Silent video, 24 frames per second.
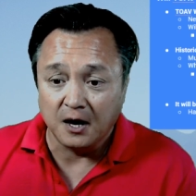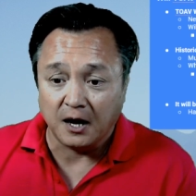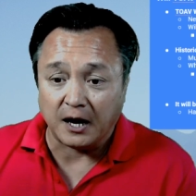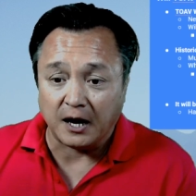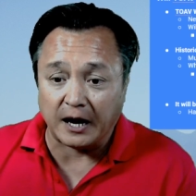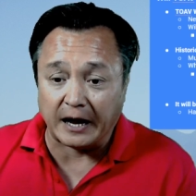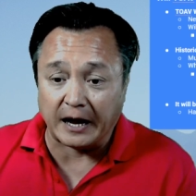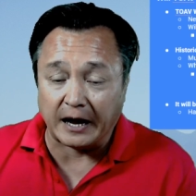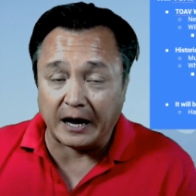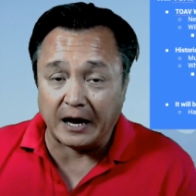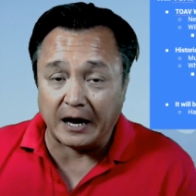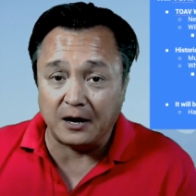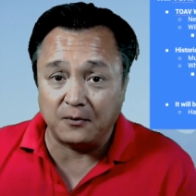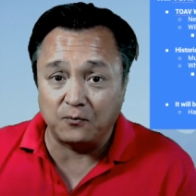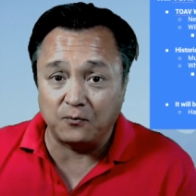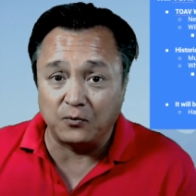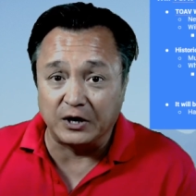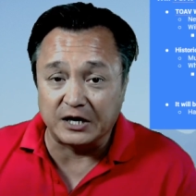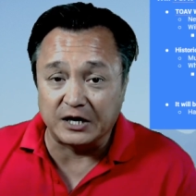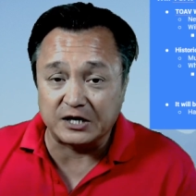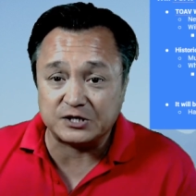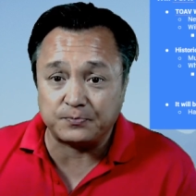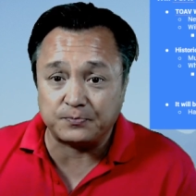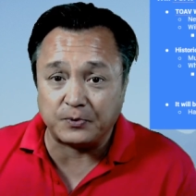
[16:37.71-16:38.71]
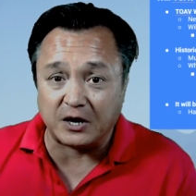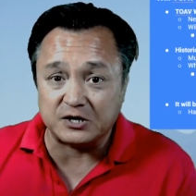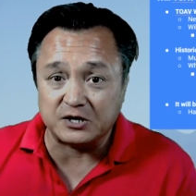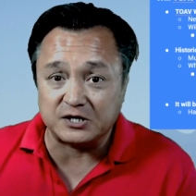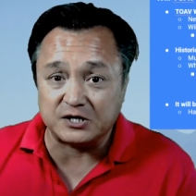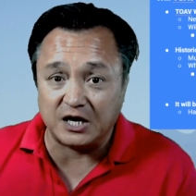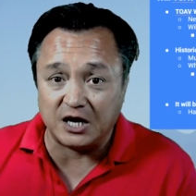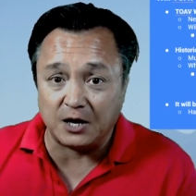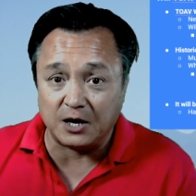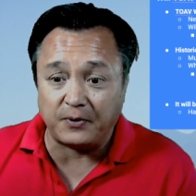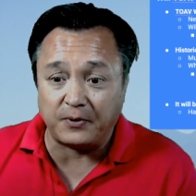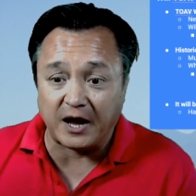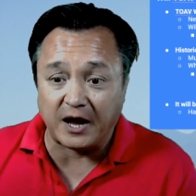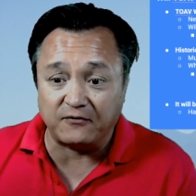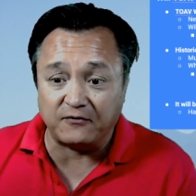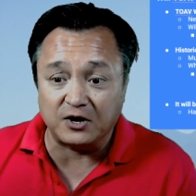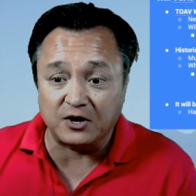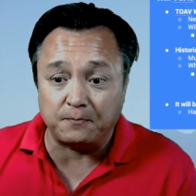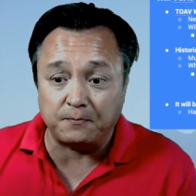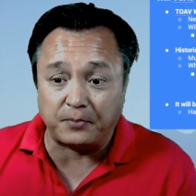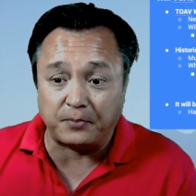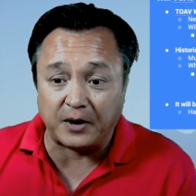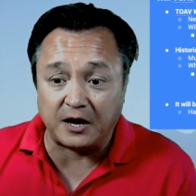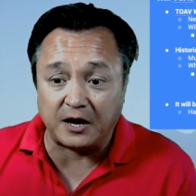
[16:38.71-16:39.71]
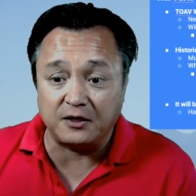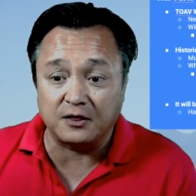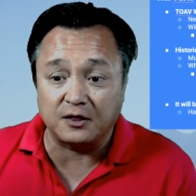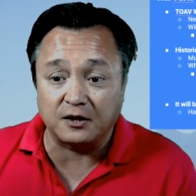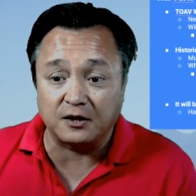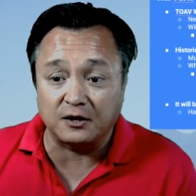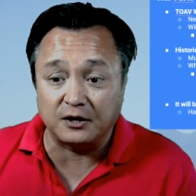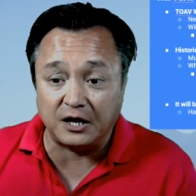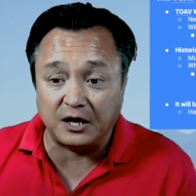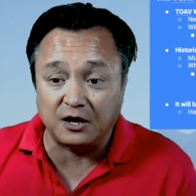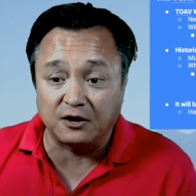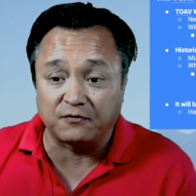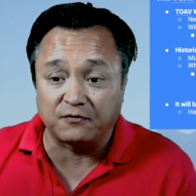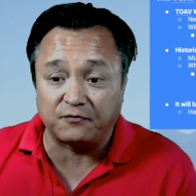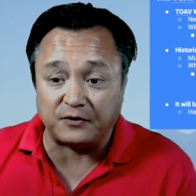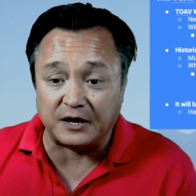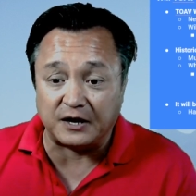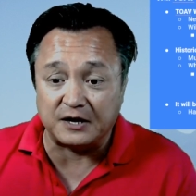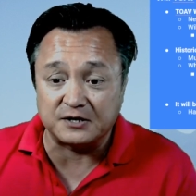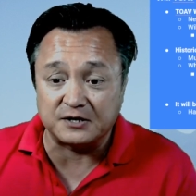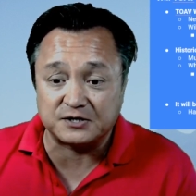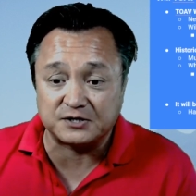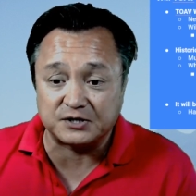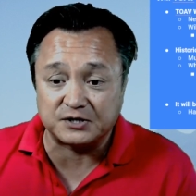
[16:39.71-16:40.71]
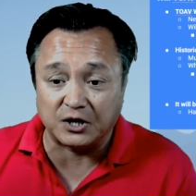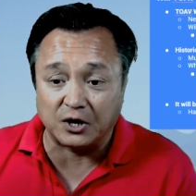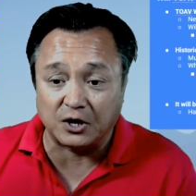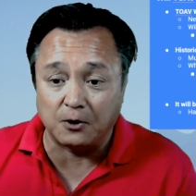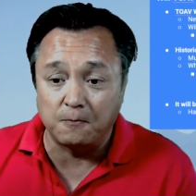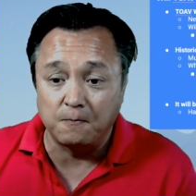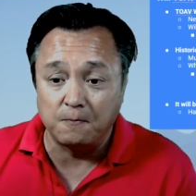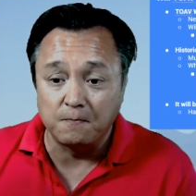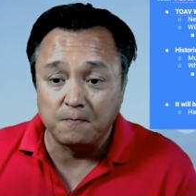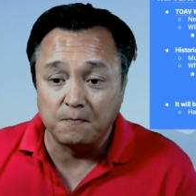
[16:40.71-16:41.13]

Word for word: and municipalities end up having to pay the legal fees. So,